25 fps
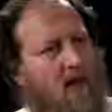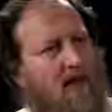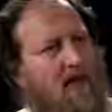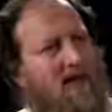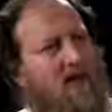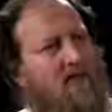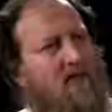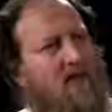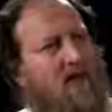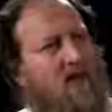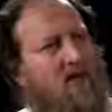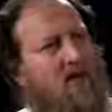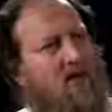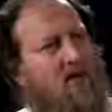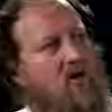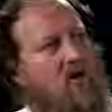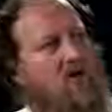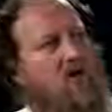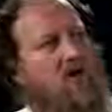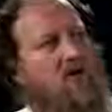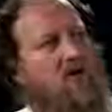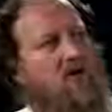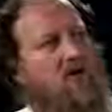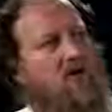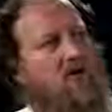way that
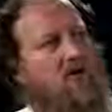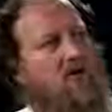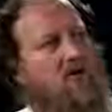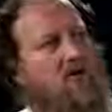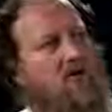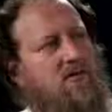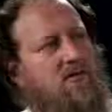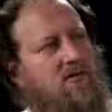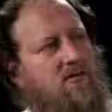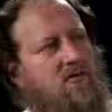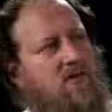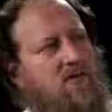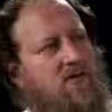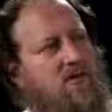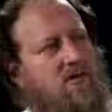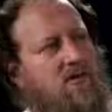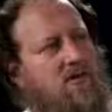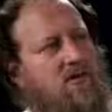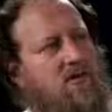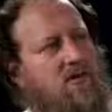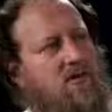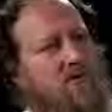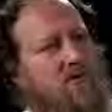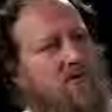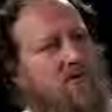God,
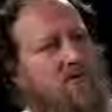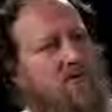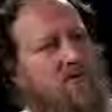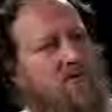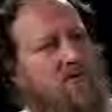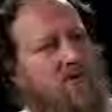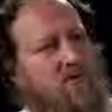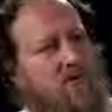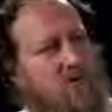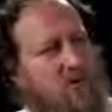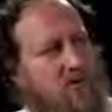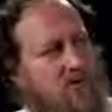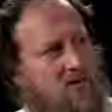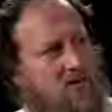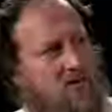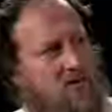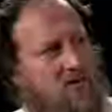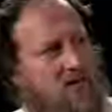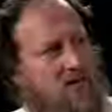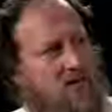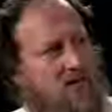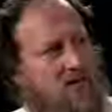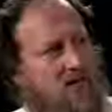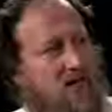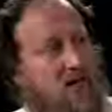the
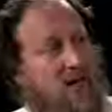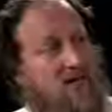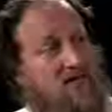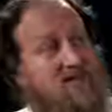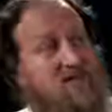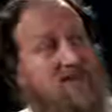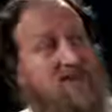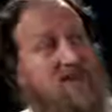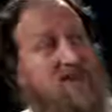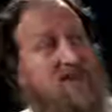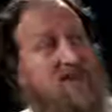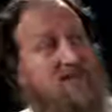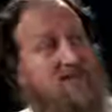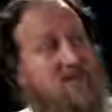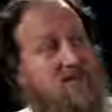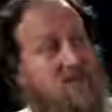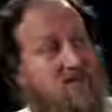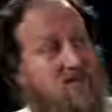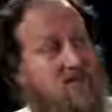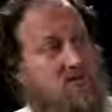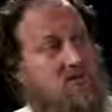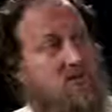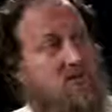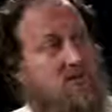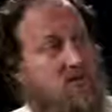Creator, has let
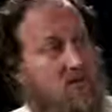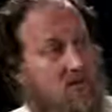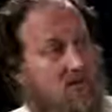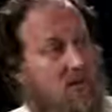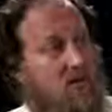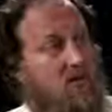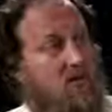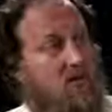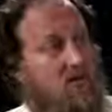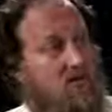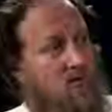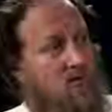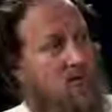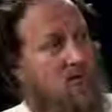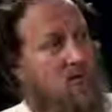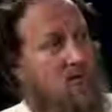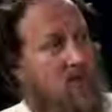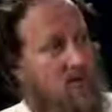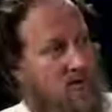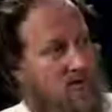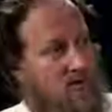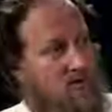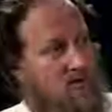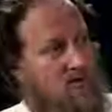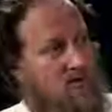us know
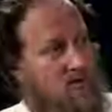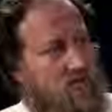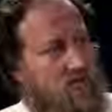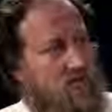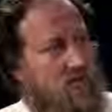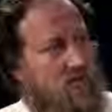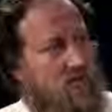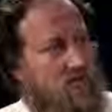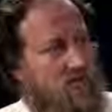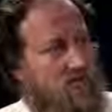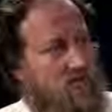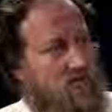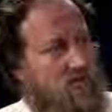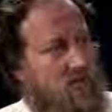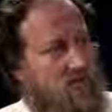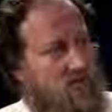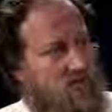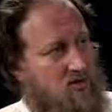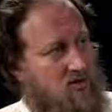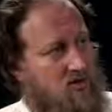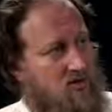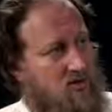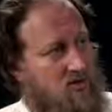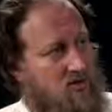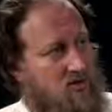the answers to these
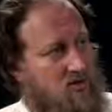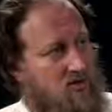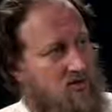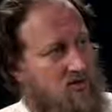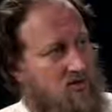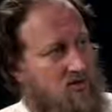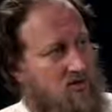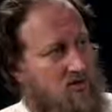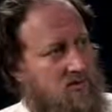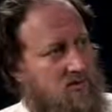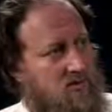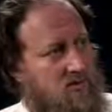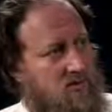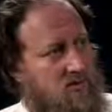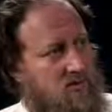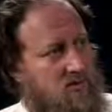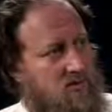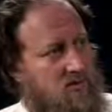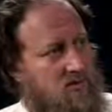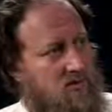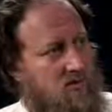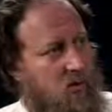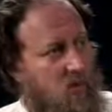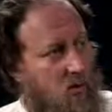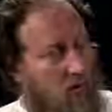questions.
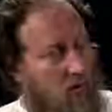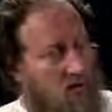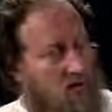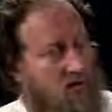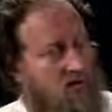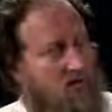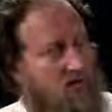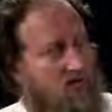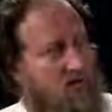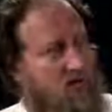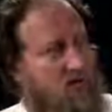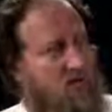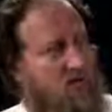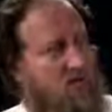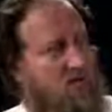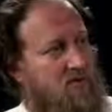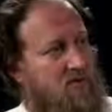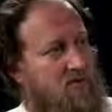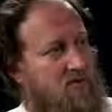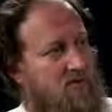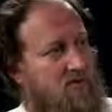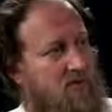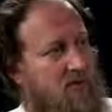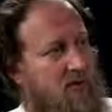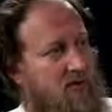What is the
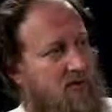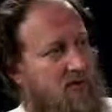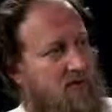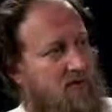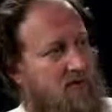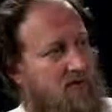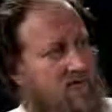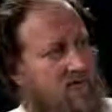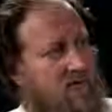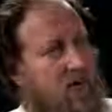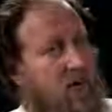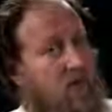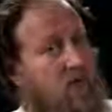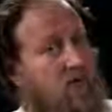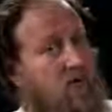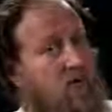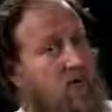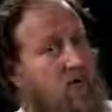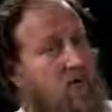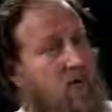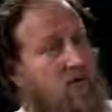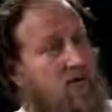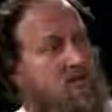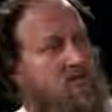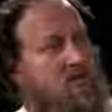purpose of life? Not
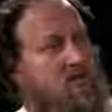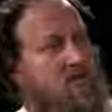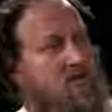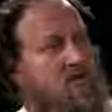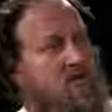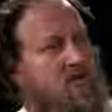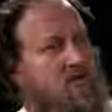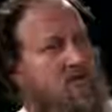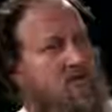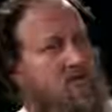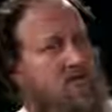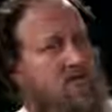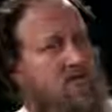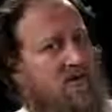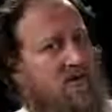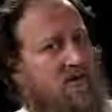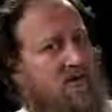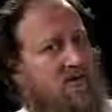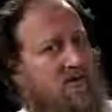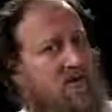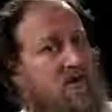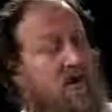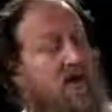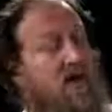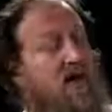only what is the purpose of
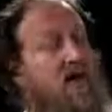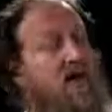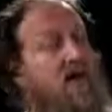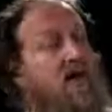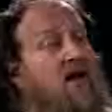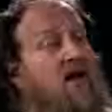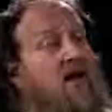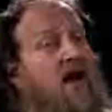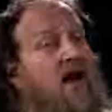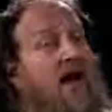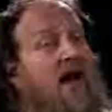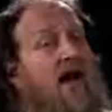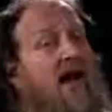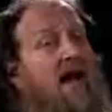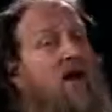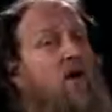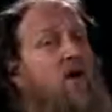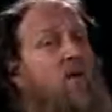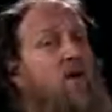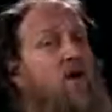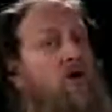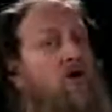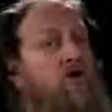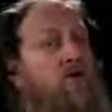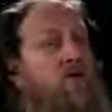life, but
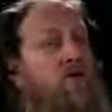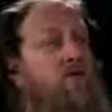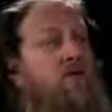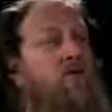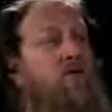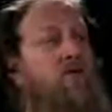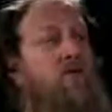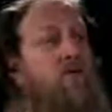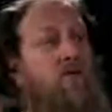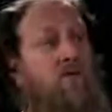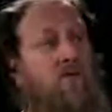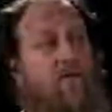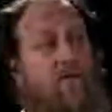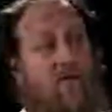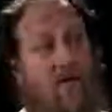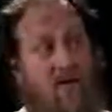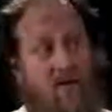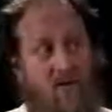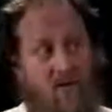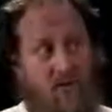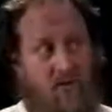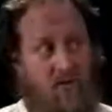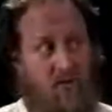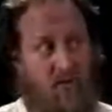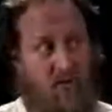how we should
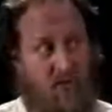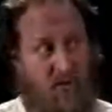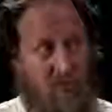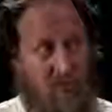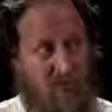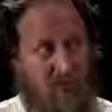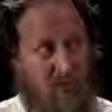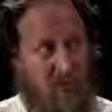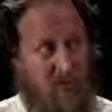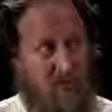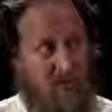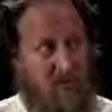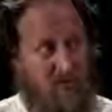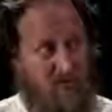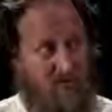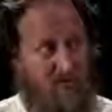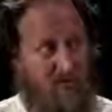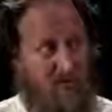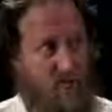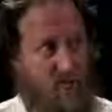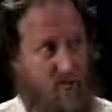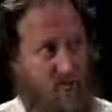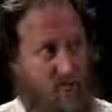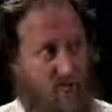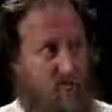fulfill the purpose
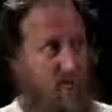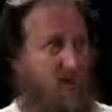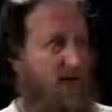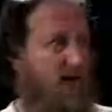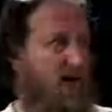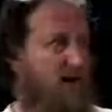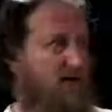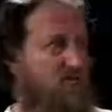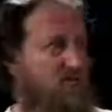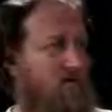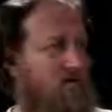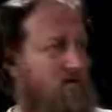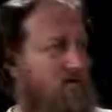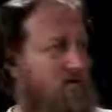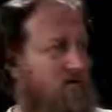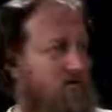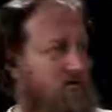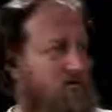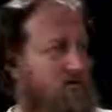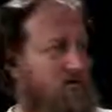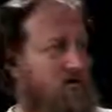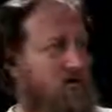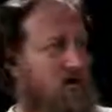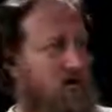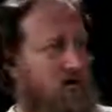for which we have been
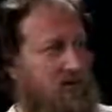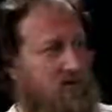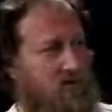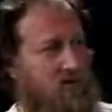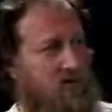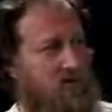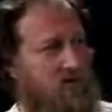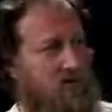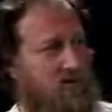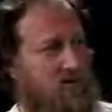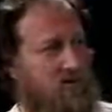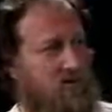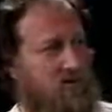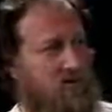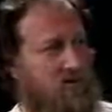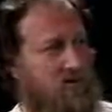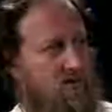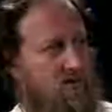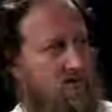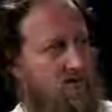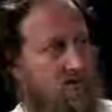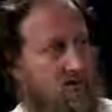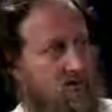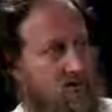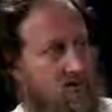created.
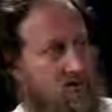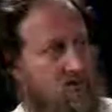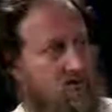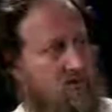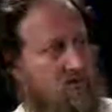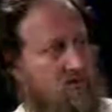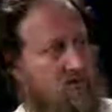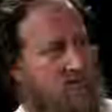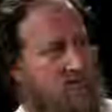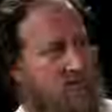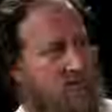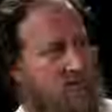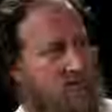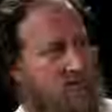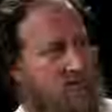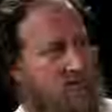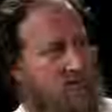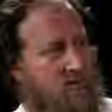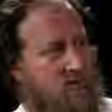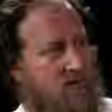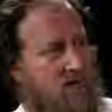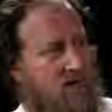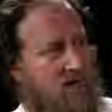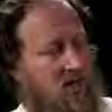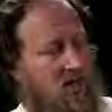So there's two
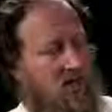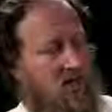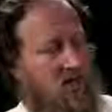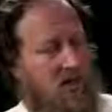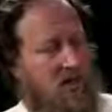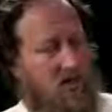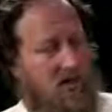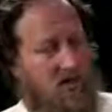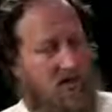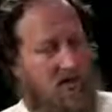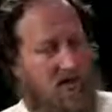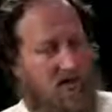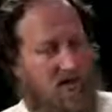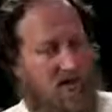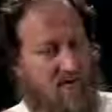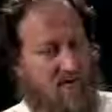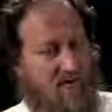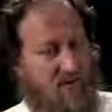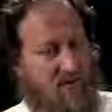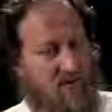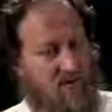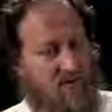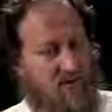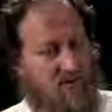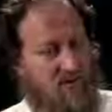things. The
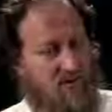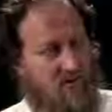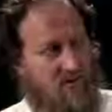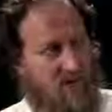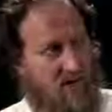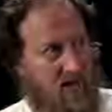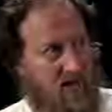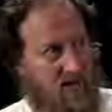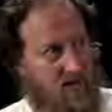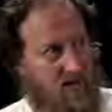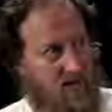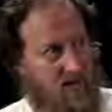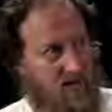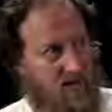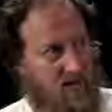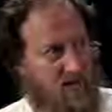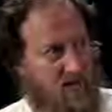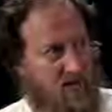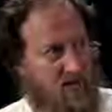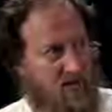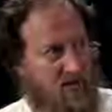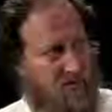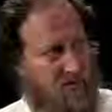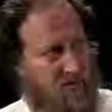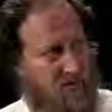revelation tells us
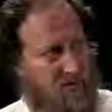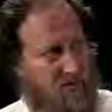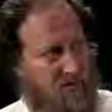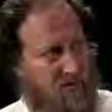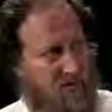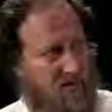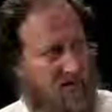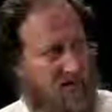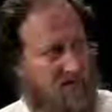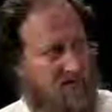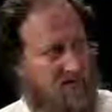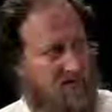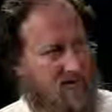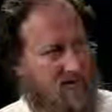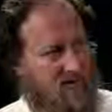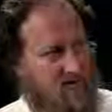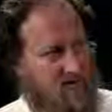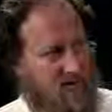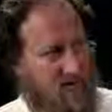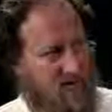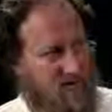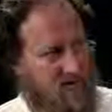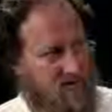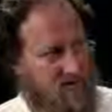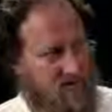the purpose of life.
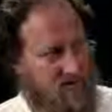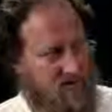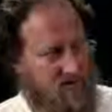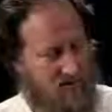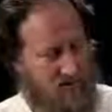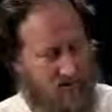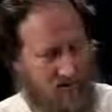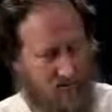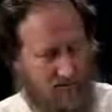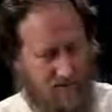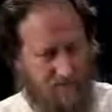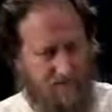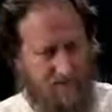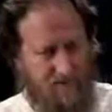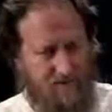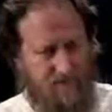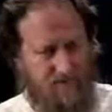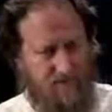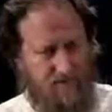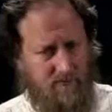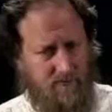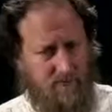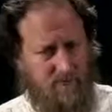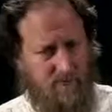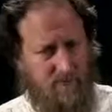It tells us
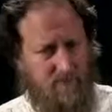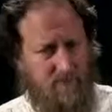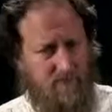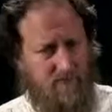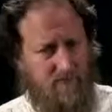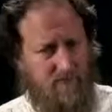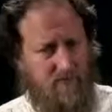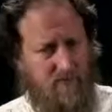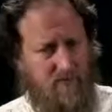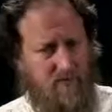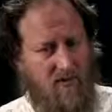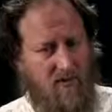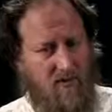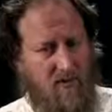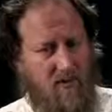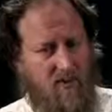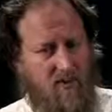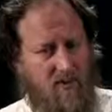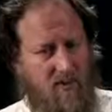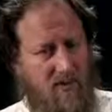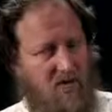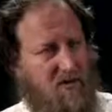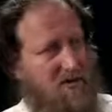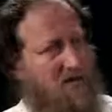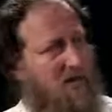
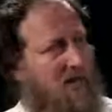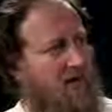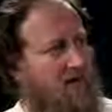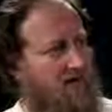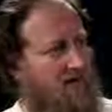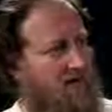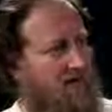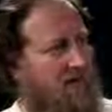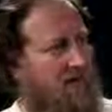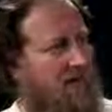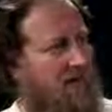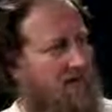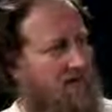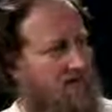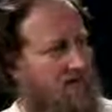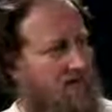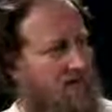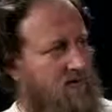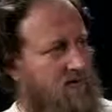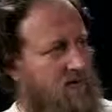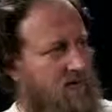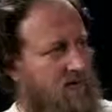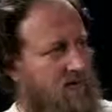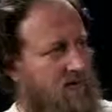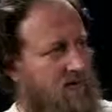about the life
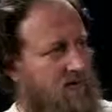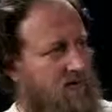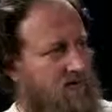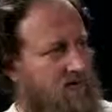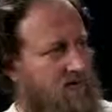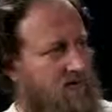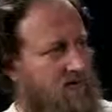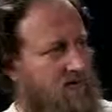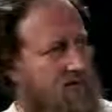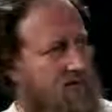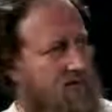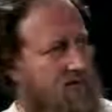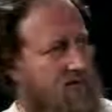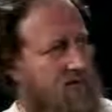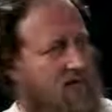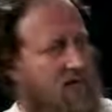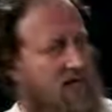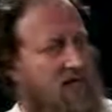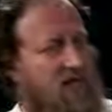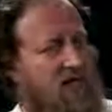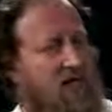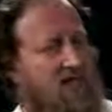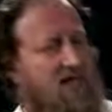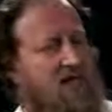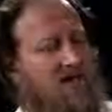after death.
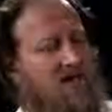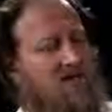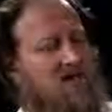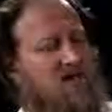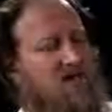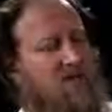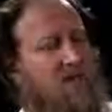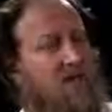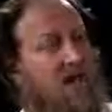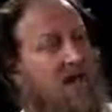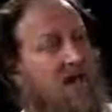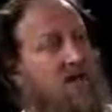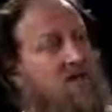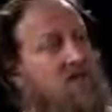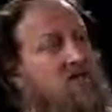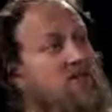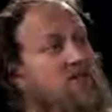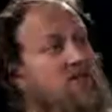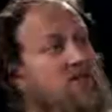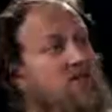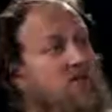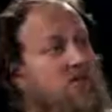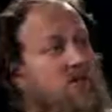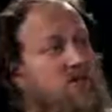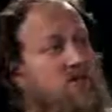It
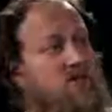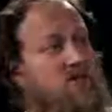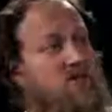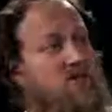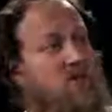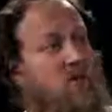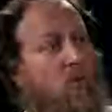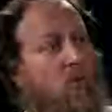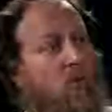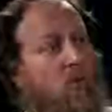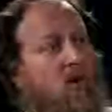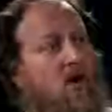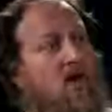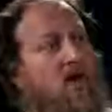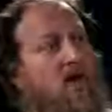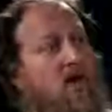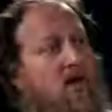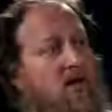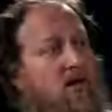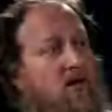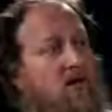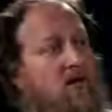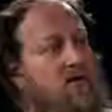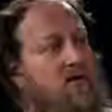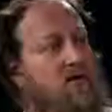explains to us
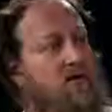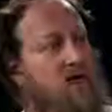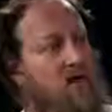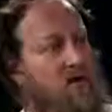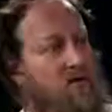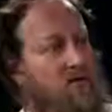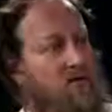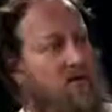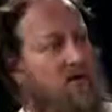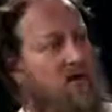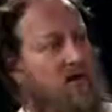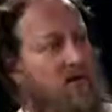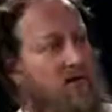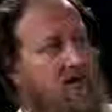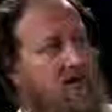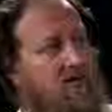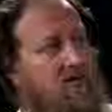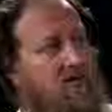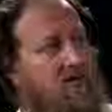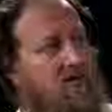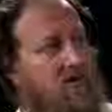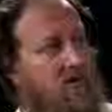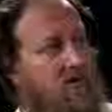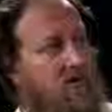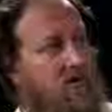why God
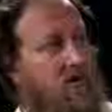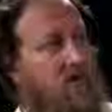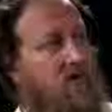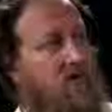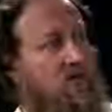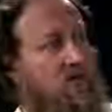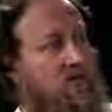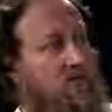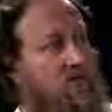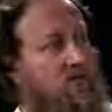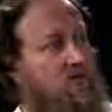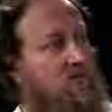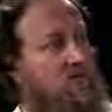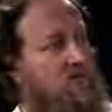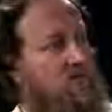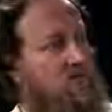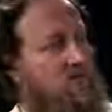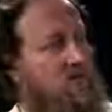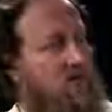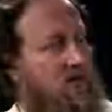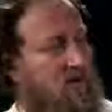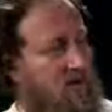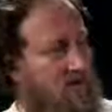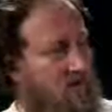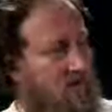made the world
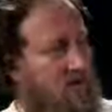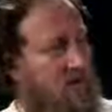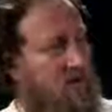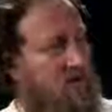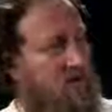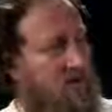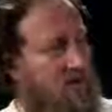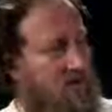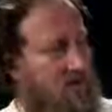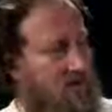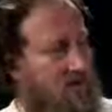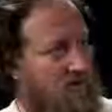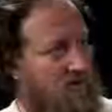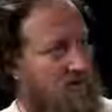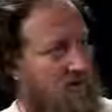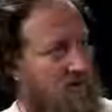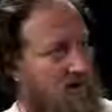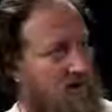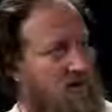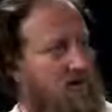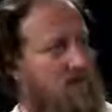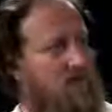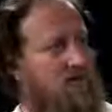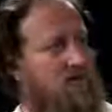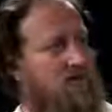in the way that He
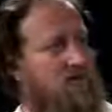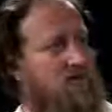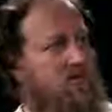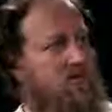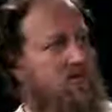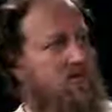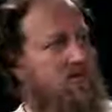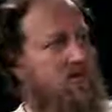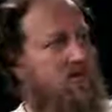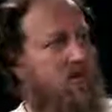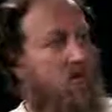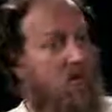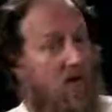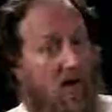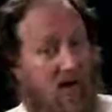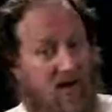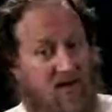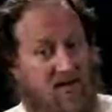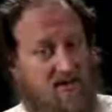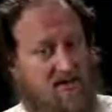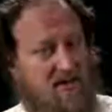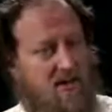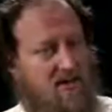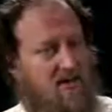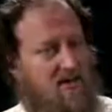made it.
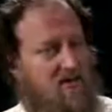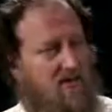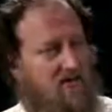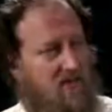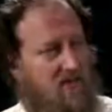Why is there